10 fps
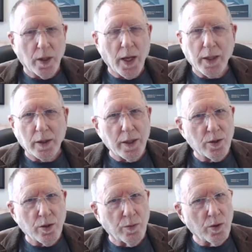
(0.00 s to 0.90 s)
and
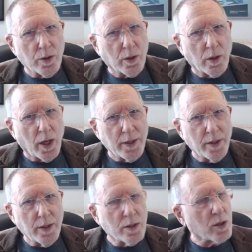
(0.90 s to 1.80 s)
adolescent musical
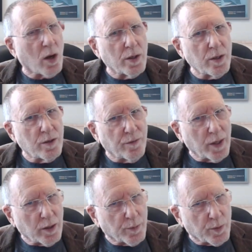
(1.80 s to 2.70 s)
ideas,
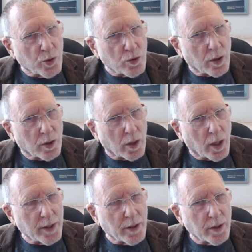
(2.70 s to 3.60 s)
undeveloped musical
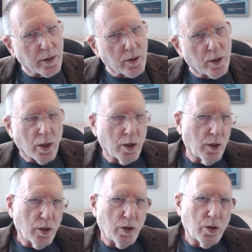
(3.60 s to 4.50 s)
ideas,
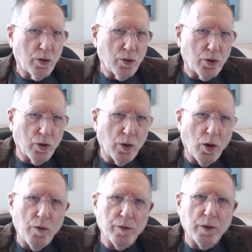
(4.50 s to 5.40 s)
took
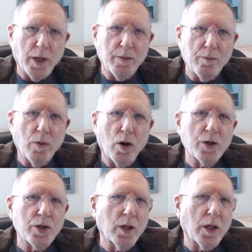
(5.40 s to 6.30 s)
over and
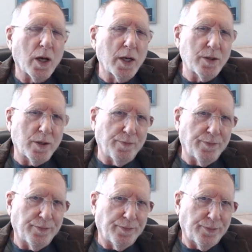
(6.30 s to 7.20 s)
marginalized
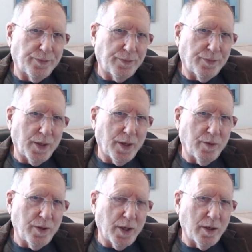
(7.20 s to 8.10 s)

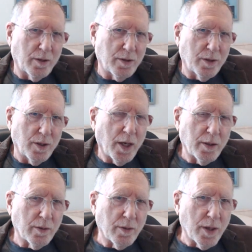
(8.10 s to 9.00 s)
everything else.
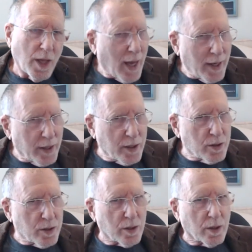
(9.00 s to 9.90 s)
And that
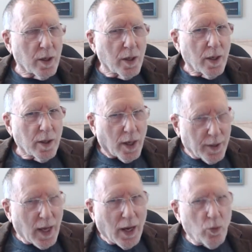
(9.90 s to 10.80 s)
is, and
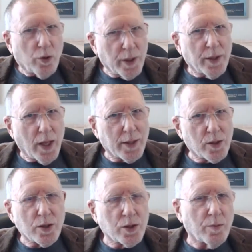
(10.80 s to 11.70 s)
now we're in that
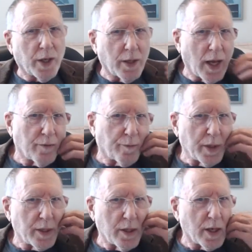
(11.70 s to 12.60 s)
system and have
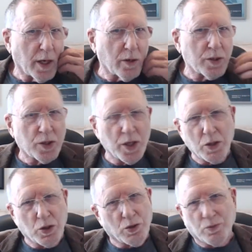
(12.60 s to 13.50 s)
been there
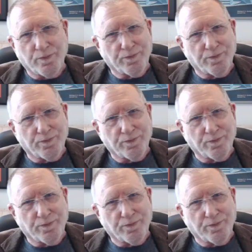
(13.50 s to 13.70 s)
since